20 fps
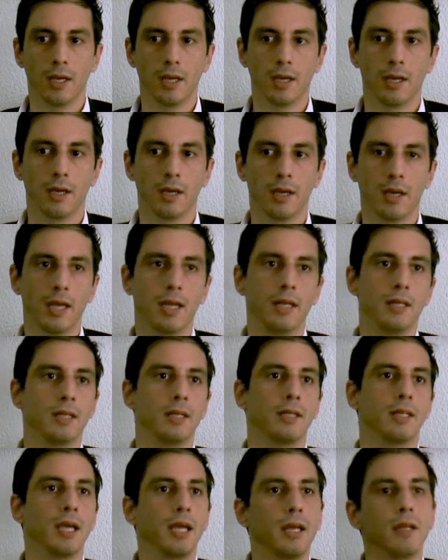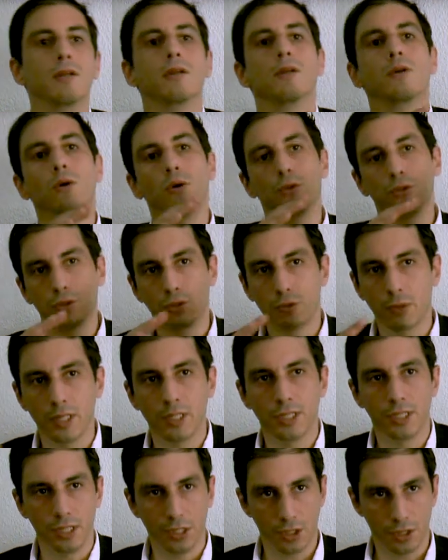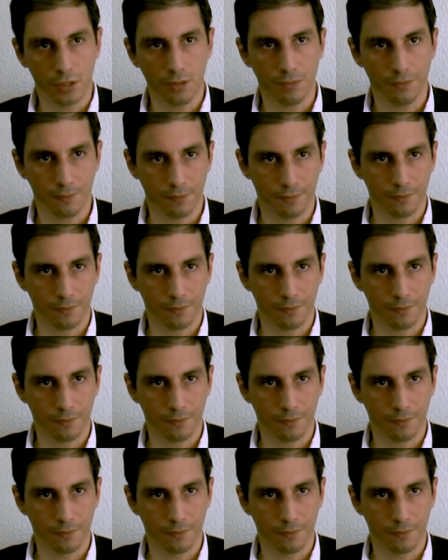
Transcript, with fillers: uh, and then go to transition.